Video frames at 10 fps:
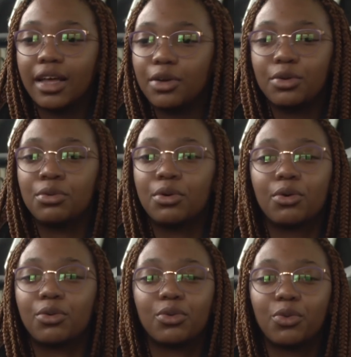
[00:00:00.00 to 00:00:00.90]
I don't
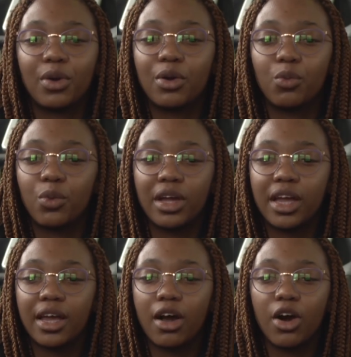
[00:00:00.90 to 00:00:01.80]
know,
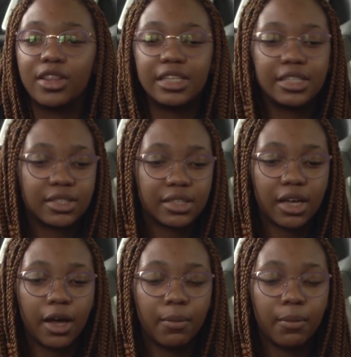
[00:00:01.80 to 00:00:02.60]
where are these